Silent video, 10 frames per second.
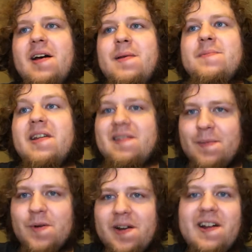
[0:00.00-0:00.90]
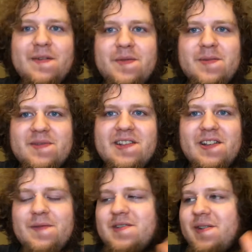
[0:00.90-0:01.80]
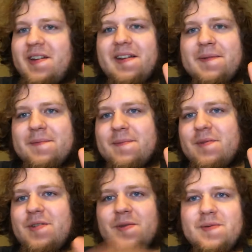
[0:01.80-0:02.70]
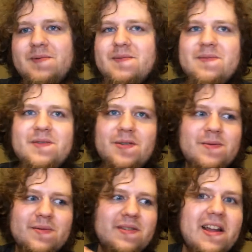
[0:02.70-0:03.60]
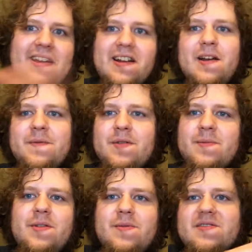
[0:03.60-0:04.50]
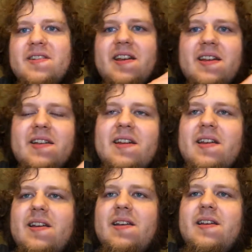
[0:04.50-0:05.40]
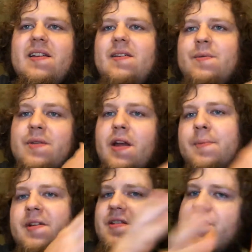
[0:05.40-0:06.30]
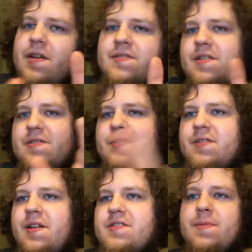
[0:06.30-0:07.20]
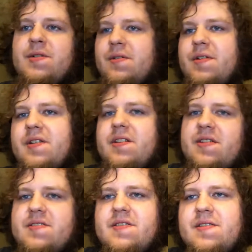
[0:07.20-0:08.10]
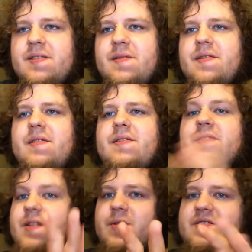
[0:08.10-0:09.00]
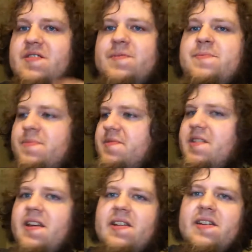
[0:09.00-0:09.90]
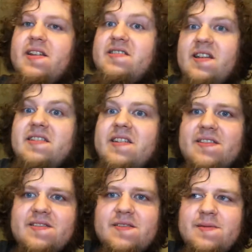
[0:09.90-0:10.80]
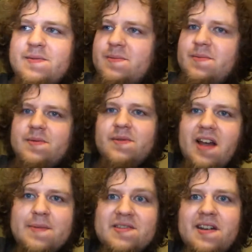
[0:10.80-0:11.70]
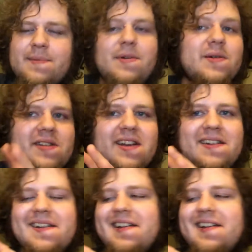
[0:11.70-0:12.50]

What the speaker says: Make them work it out for themselves, okay? Don't line it out for them. Don't say, yeah, but he said such and such. I mean, look at this. No, just say, he said this. Timestamp, okay?